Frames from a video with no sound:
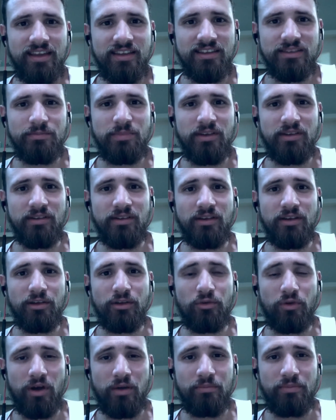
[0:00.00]
It's been
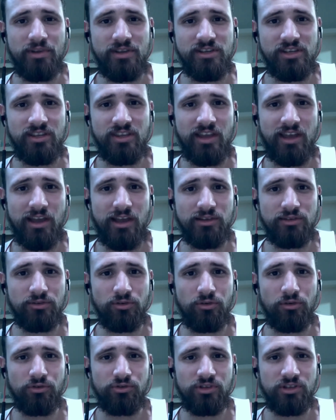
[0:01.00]
quite busy in the
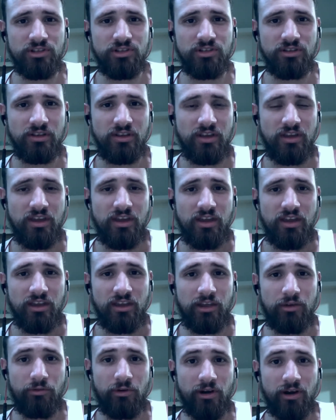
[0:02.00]
household, just
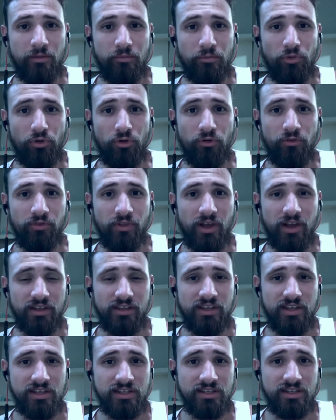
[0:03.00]
getting ready to move long
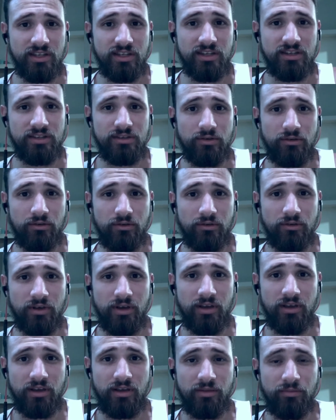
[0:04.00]
distance. So
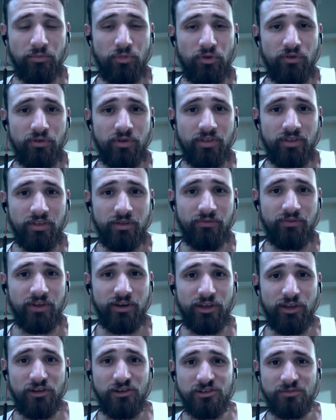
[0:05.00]
move, the
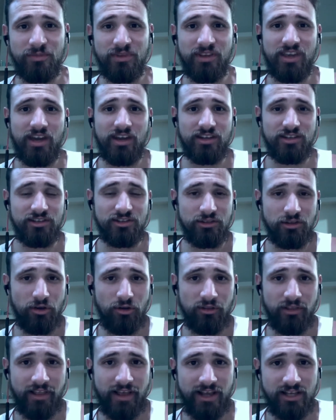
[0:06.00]
video's been kind of
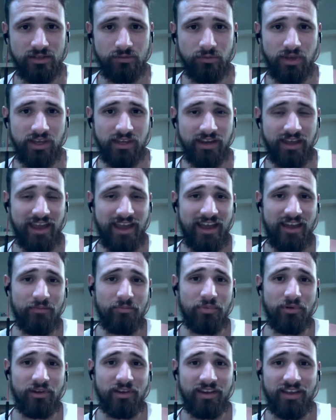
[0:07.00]
slow the last week and a
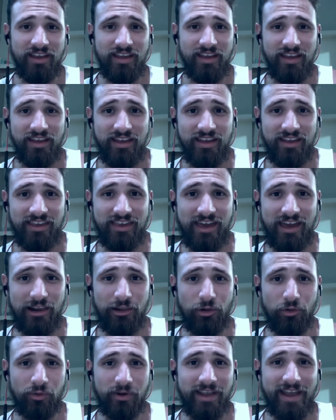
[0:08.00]
half, but got a
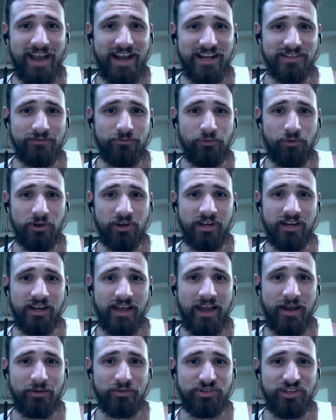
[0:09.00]
little reaction for you
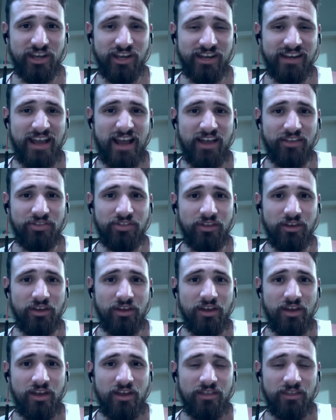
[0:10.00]
tonight. We're checking out
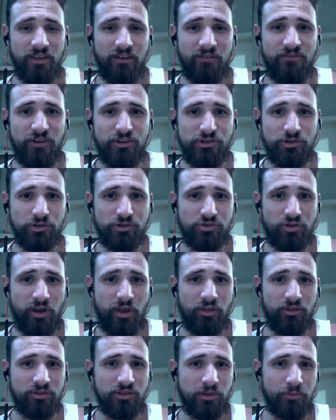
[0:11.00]
the, the official
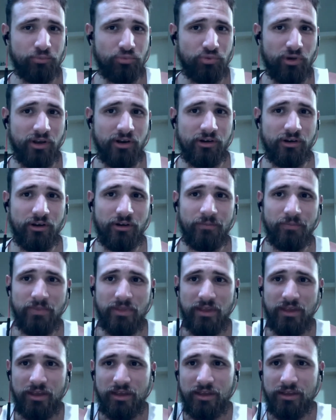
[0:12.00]
trailer to The Predator.
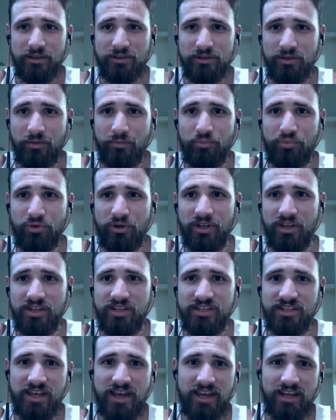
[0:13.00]
So I'm pretty
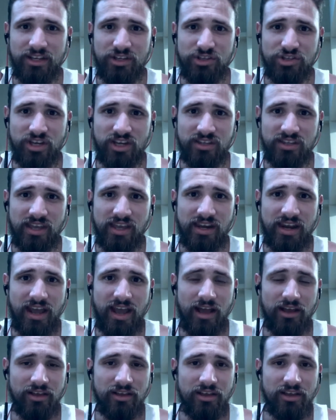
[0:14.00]
excited to check that
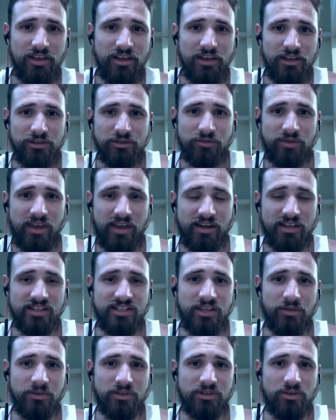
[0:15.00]
out. So kind of
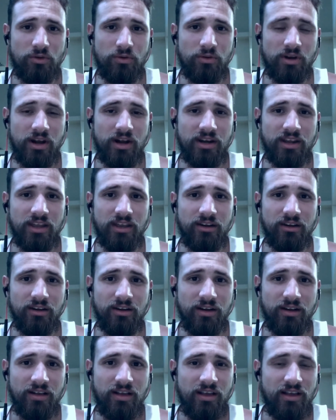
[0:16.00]
see what's going on
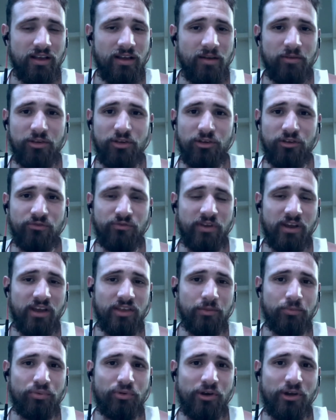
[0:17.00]
here. I'm a huge
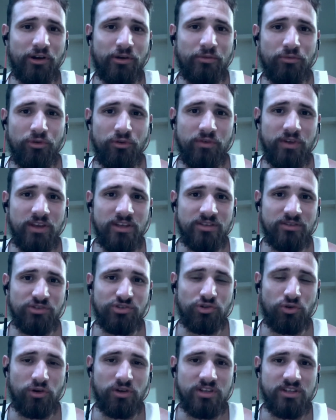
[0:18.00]
fan of the Predator movies.
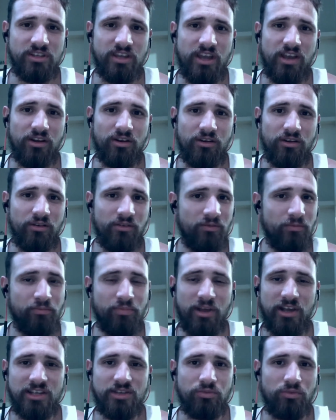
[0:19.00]
Schwarzenegger,
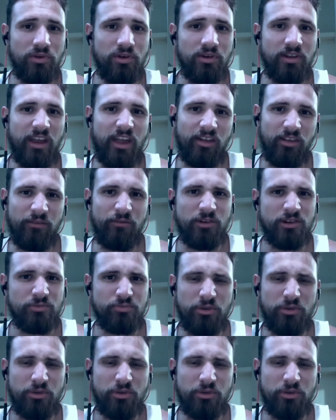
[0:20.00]
best one. Alien vs.